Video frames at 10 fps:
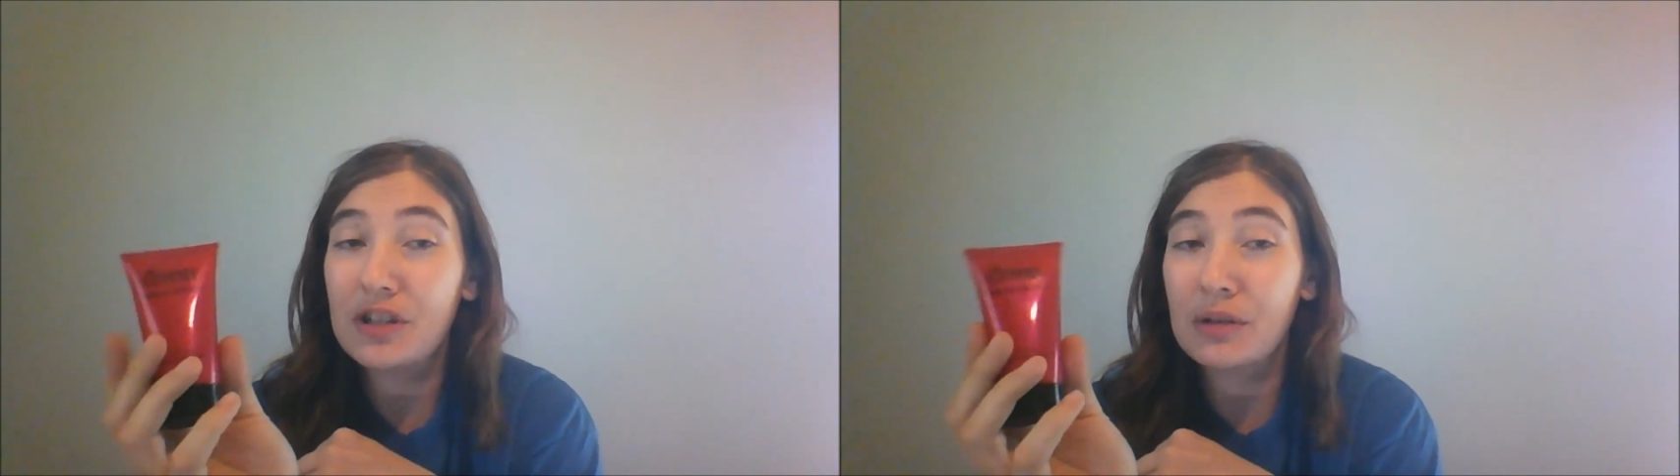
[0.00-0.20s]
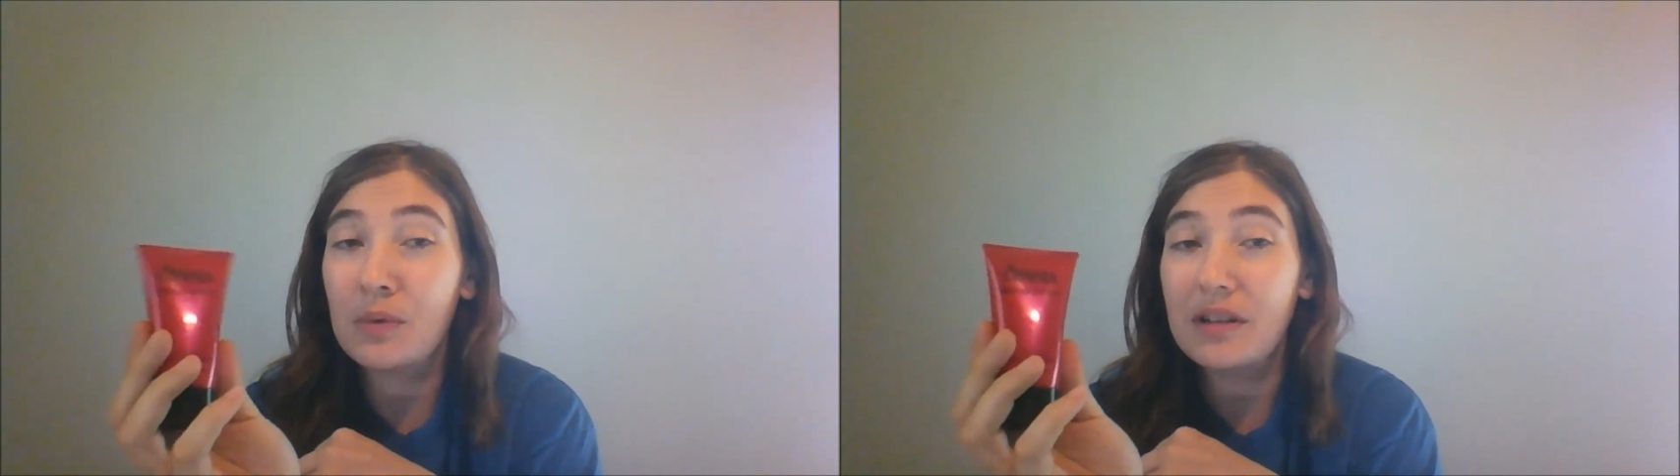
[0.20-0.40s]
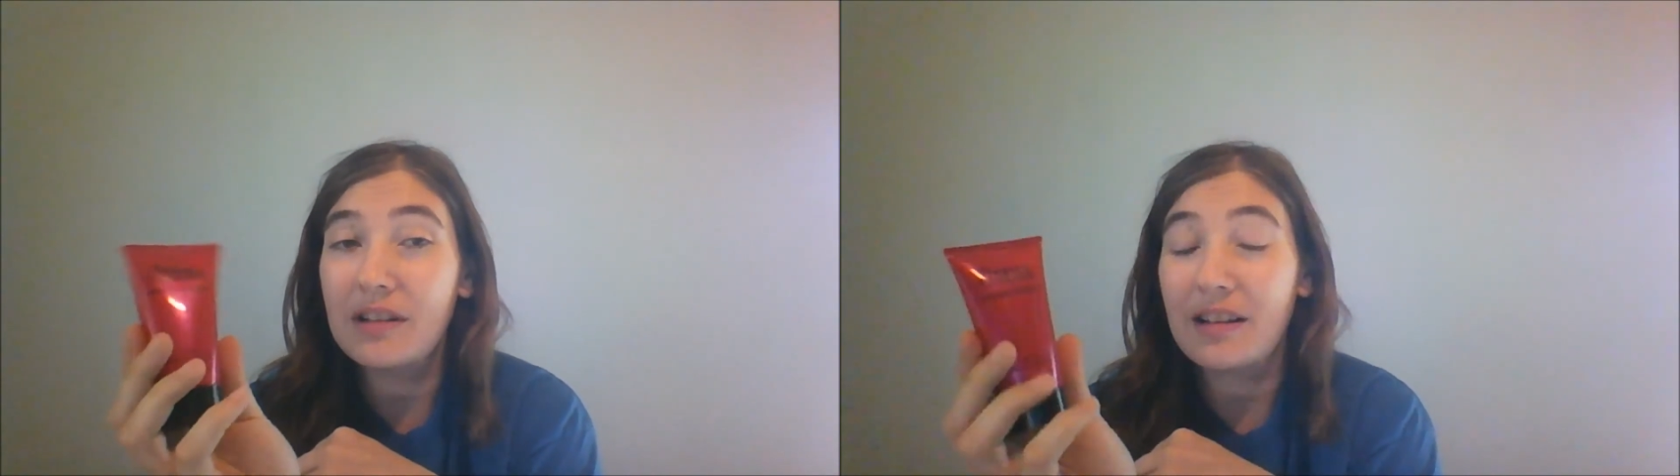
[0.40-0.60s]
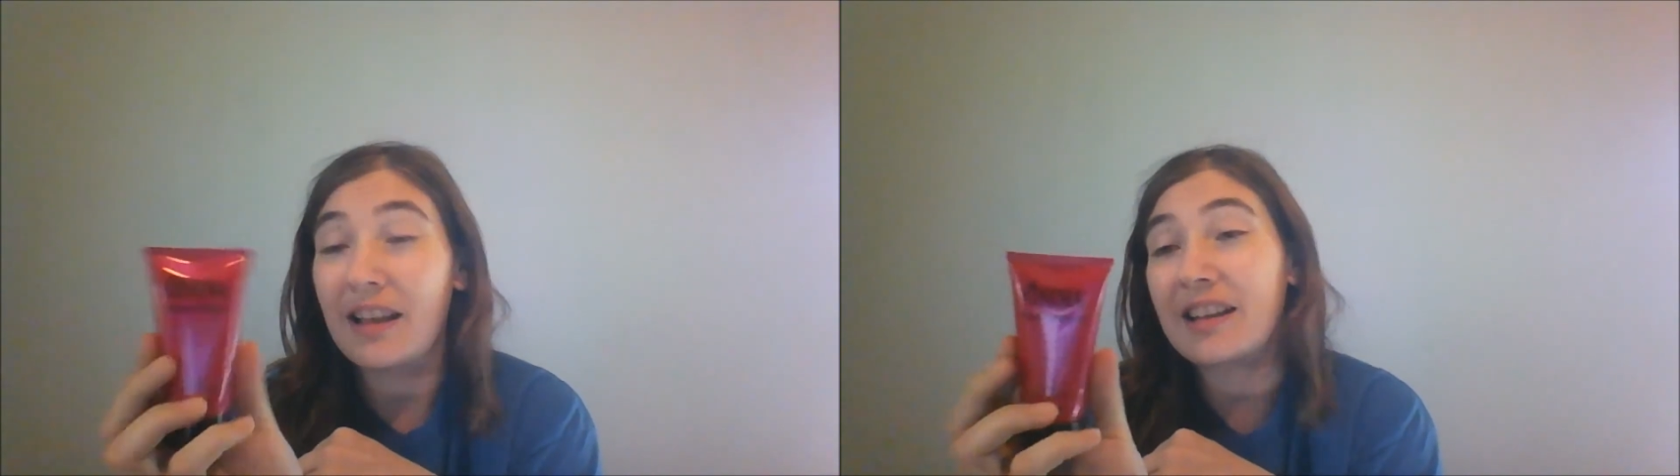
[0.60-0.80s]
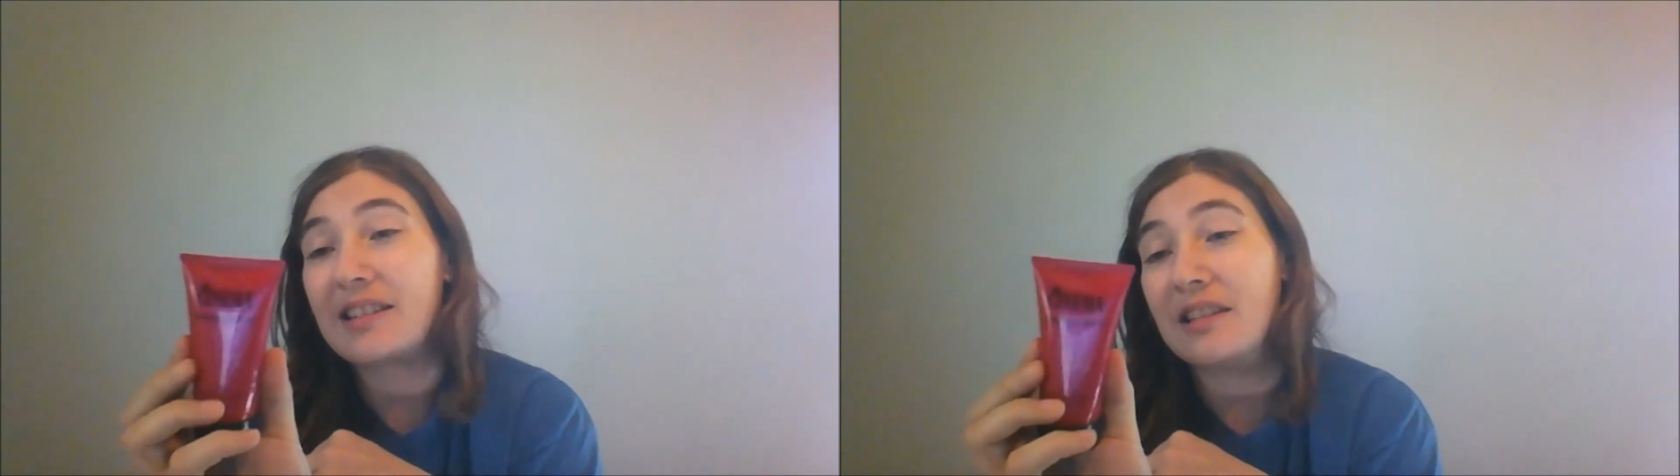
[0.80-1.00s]
glitter.
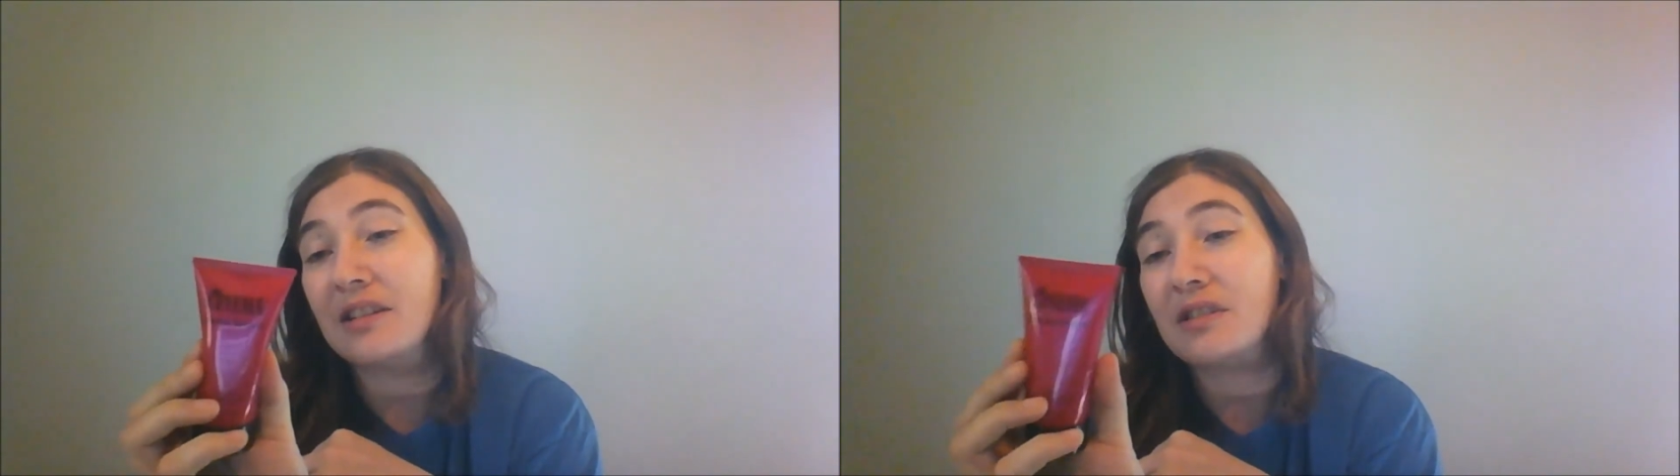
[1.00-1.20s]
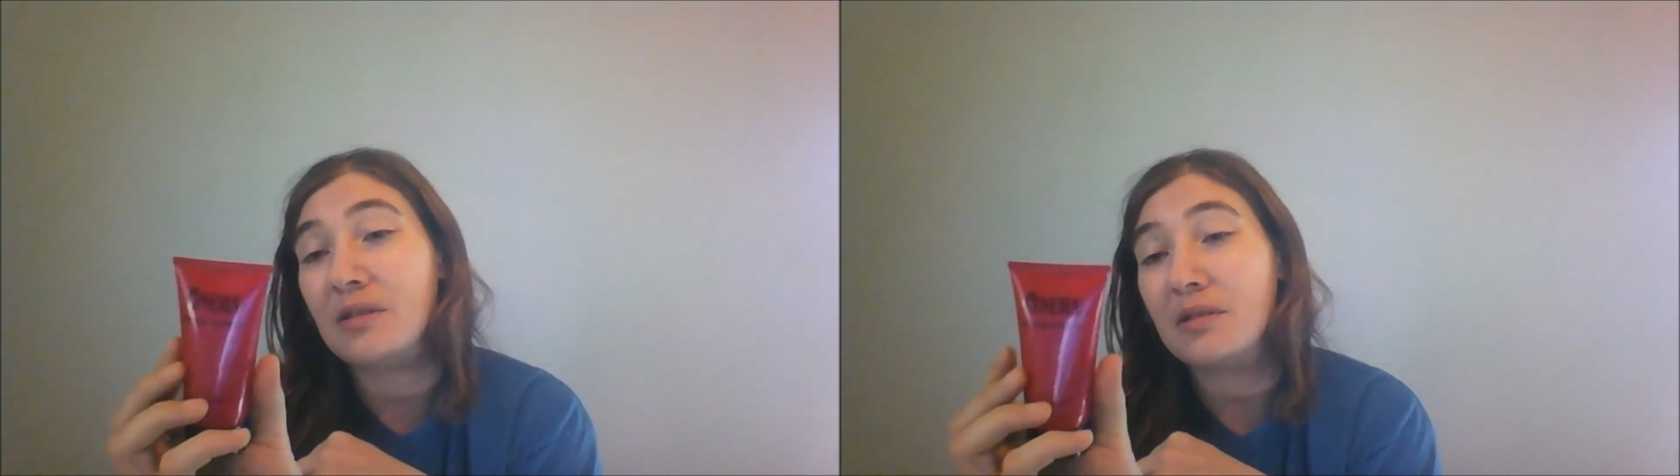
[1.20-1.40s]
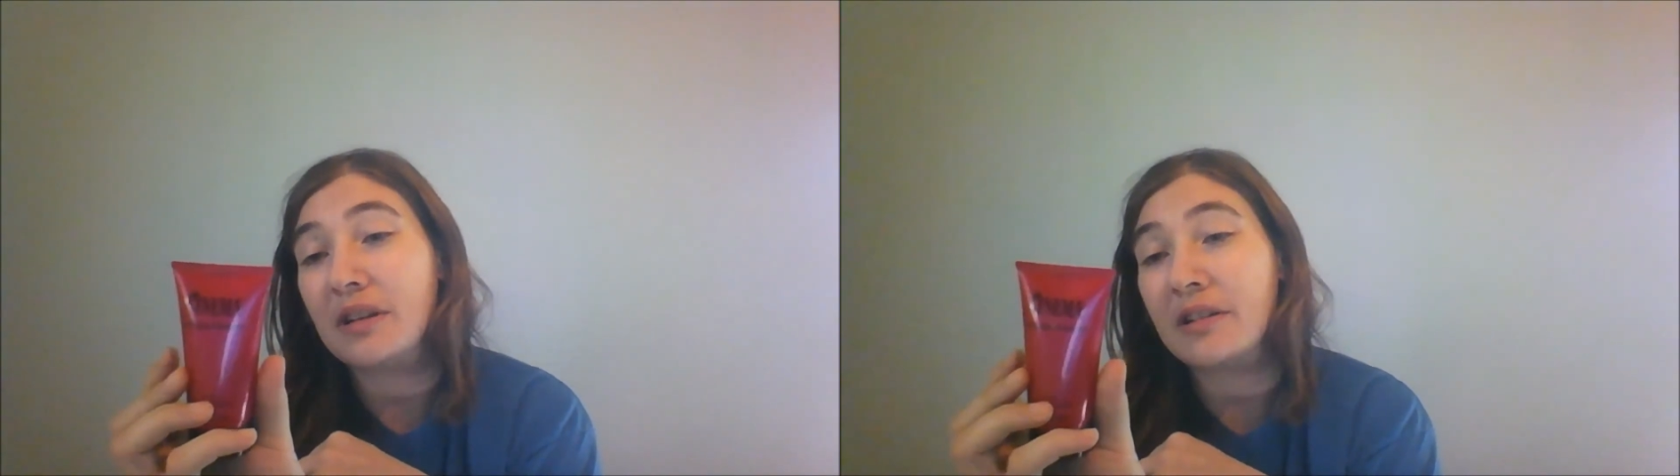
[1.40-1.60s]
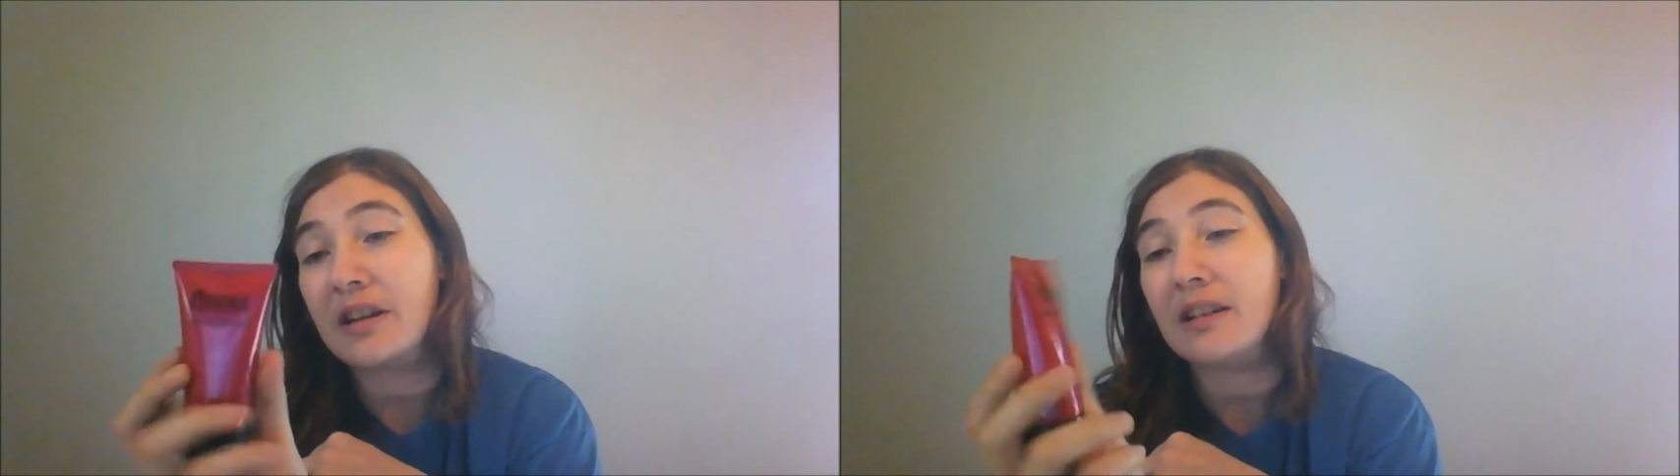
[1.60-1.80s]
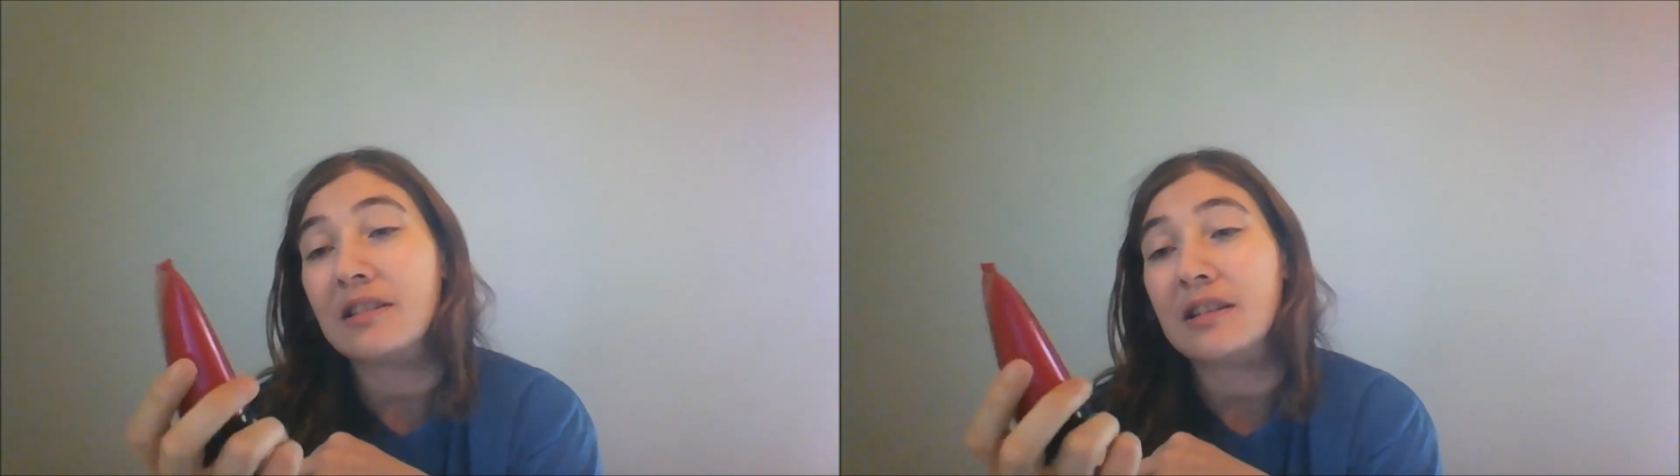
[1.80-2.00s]

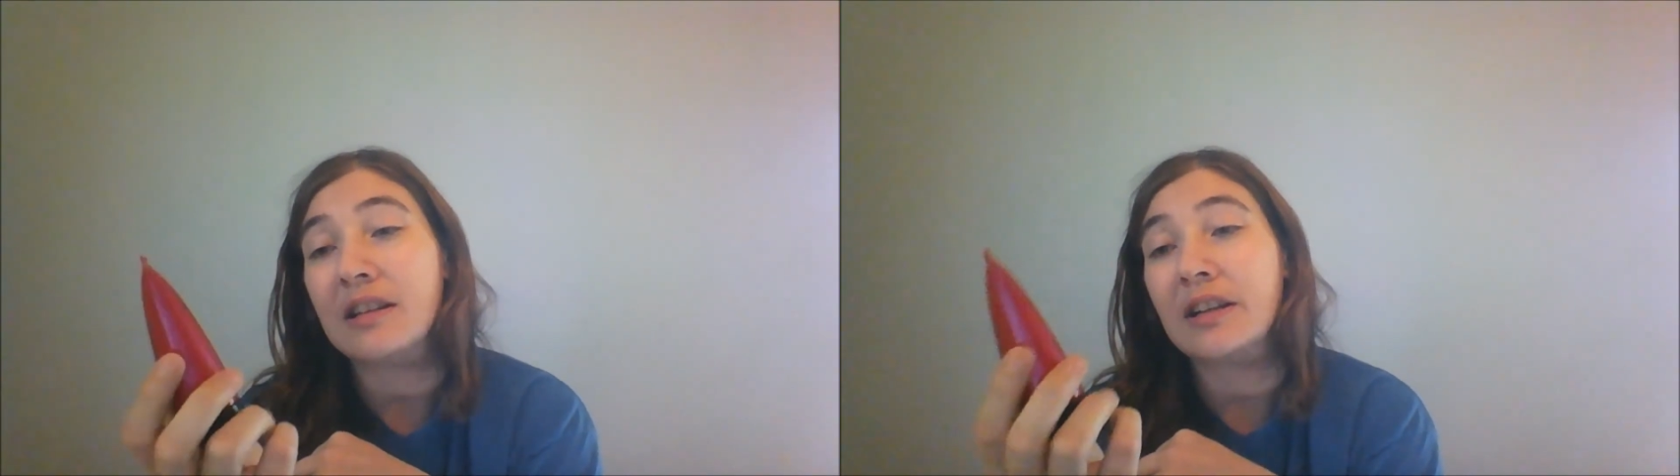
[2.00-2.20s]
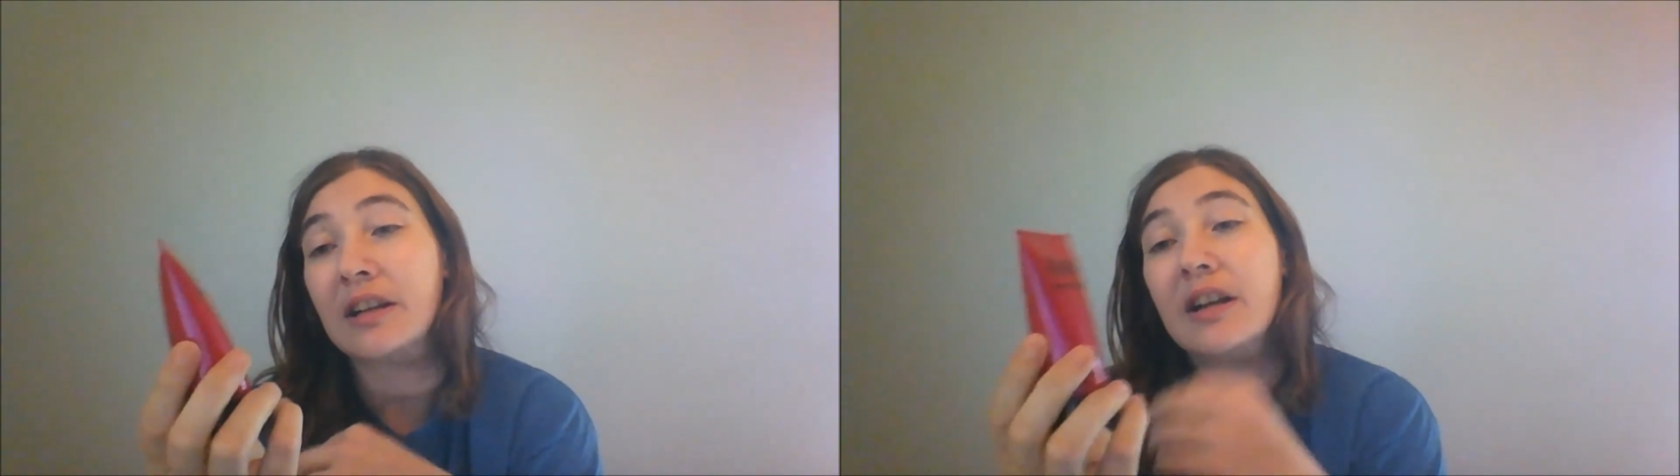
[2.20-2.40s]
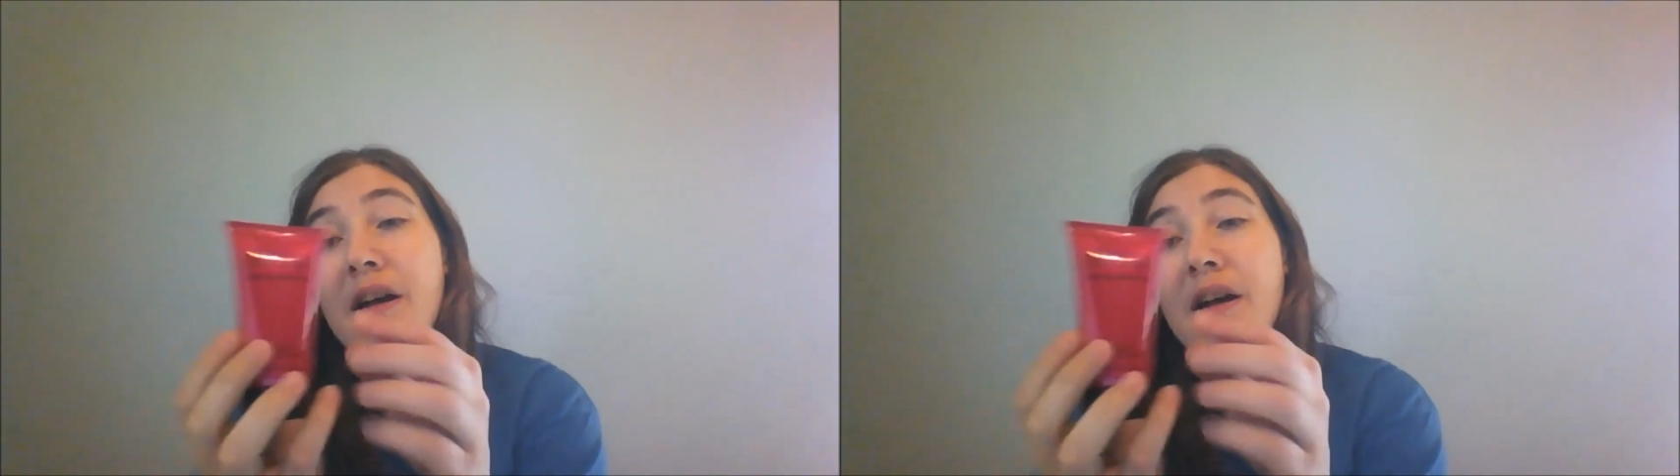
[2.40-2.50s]
I'm not sure